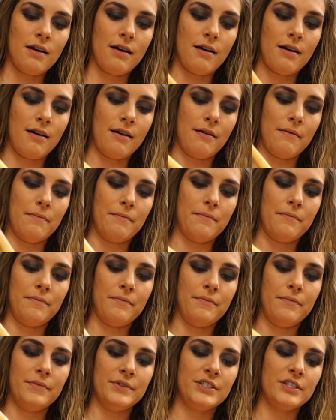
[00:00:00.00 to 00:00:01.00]

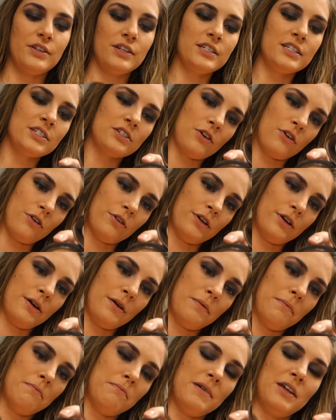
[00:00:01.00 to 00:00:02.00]
So this is called
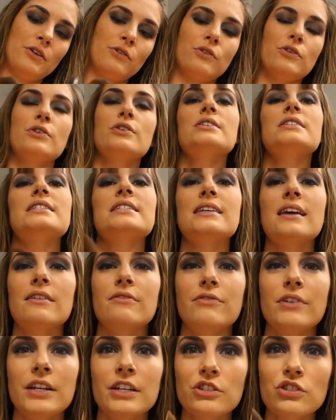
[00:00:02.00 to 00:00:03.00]
Mineral
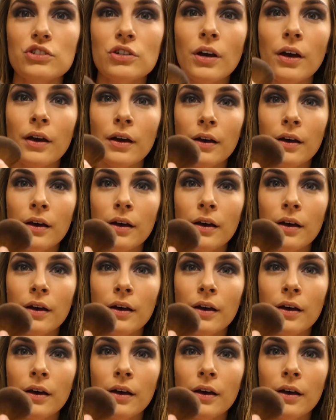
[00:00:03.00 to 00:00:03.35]
Skin Finish.